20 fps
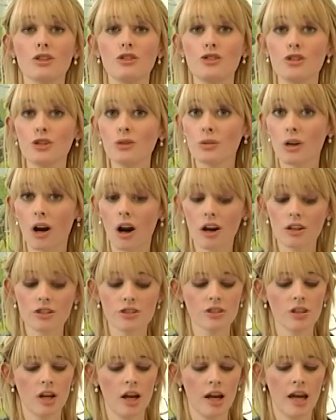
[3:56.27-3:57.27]
Do not
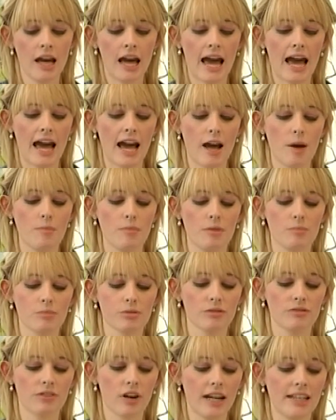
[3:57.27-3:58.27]

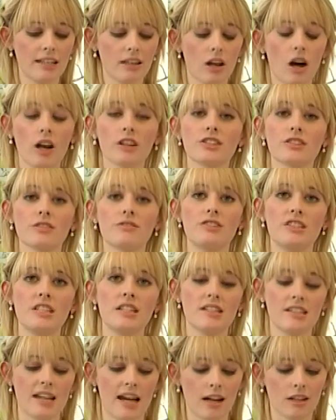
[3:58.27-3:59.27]
provide lots of
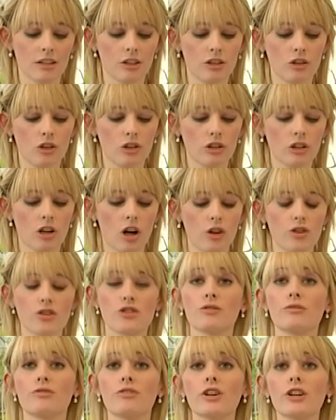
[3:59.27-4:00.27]
detail on
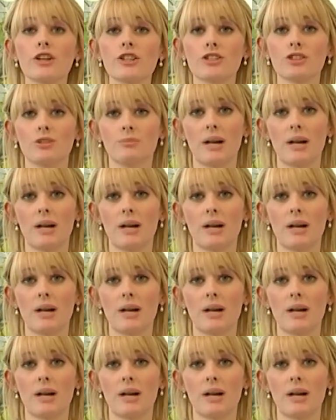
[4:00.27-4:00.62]
uncontroversial